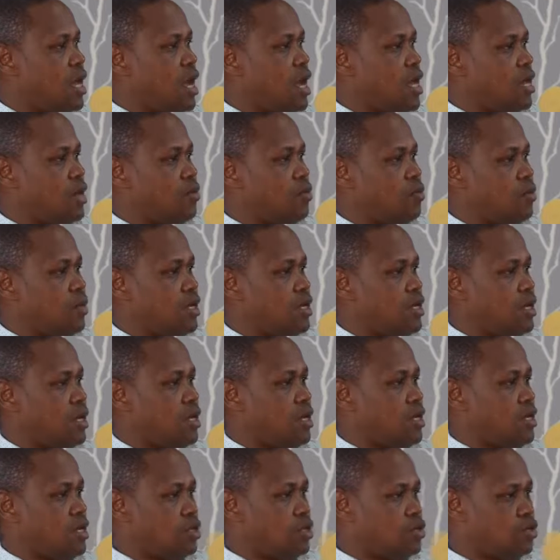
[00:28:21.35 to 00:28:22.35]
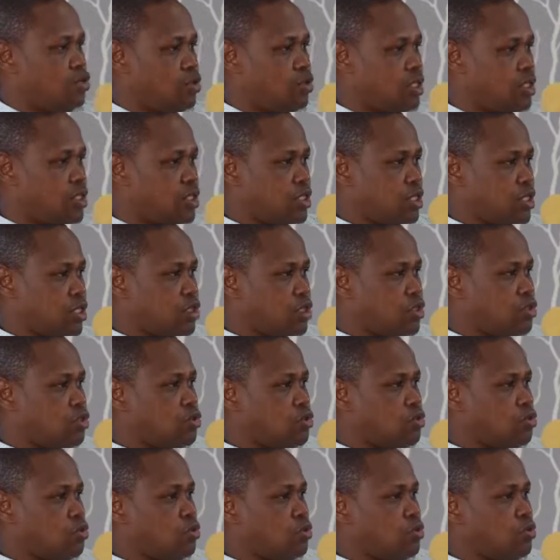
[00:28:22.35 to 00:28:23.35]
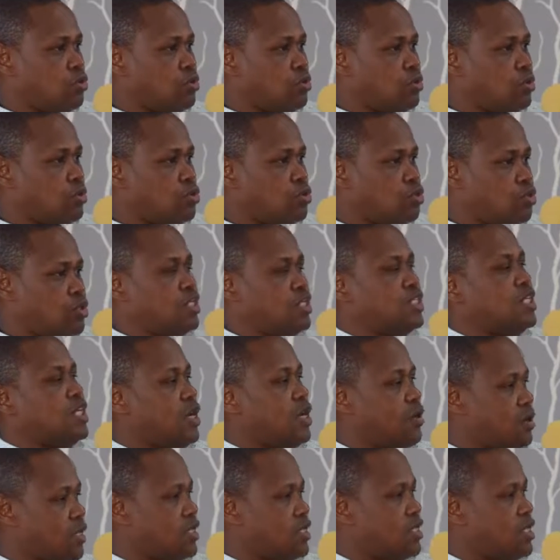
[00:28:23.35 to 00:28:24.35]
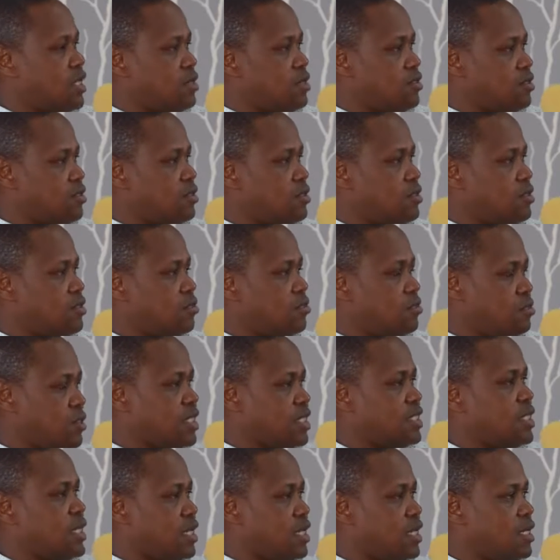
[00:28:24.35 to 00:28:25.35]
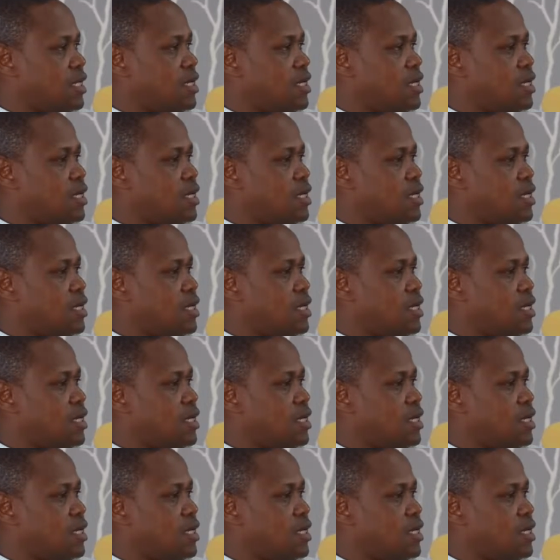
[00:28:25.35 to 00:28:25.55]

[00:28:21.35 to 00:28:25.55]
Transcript: and we retreat into treating ourselves better,